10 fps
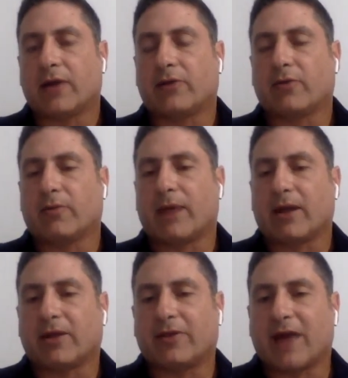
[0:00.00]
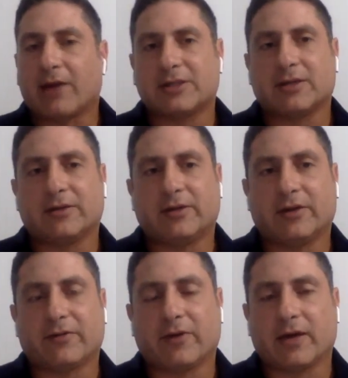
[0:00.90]
through about 1,000
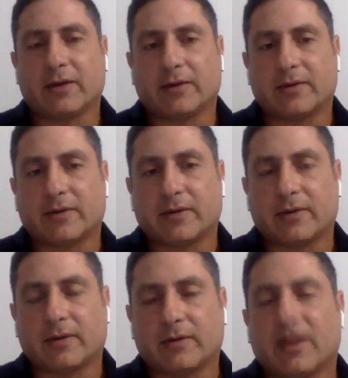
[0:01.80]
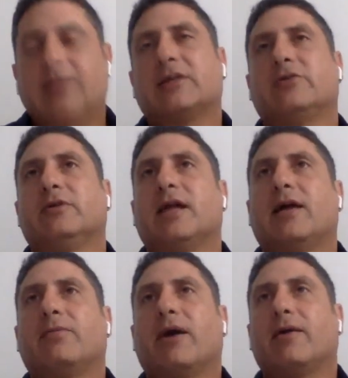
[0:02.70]
different, well, that's not true,
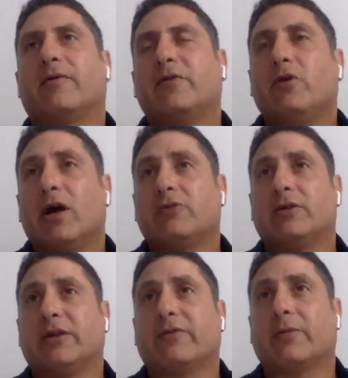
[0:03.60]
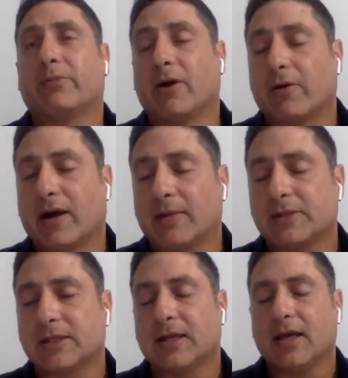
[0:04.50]
probably a few hundred different programs
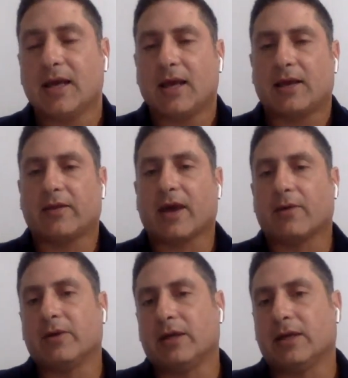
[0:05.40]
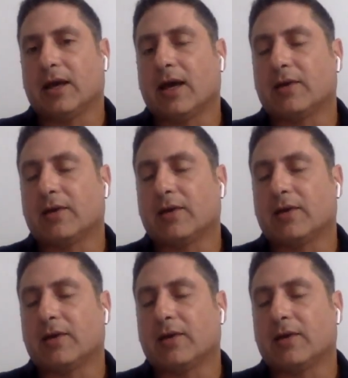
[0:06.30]
that we,